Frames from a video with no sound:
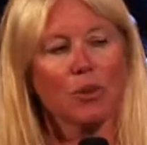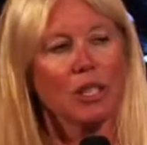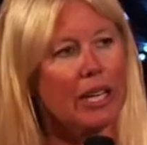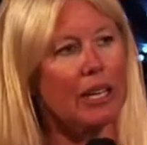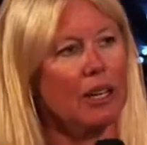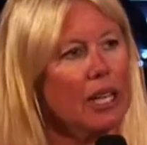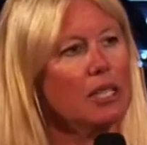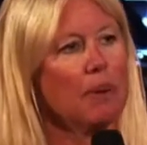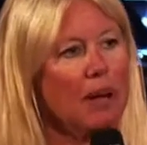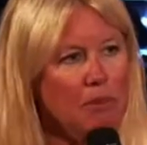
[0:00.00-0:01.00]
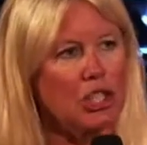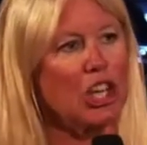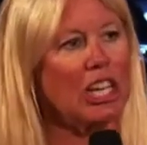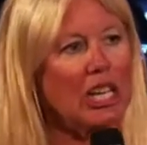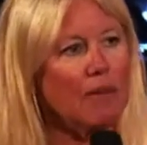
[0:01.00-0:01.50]
This is ridiculous, but I'm
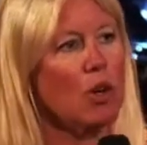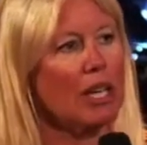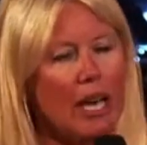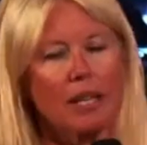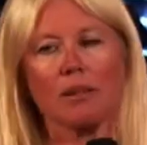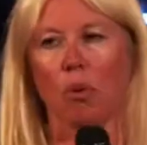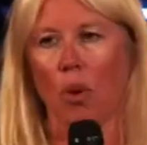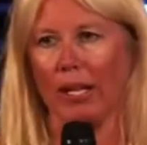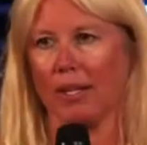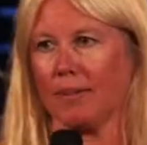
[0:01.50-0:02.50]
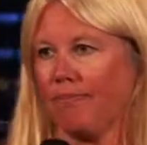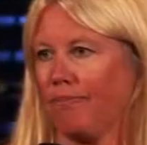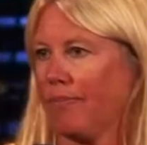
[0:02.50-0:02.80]
just going to give you a case in point.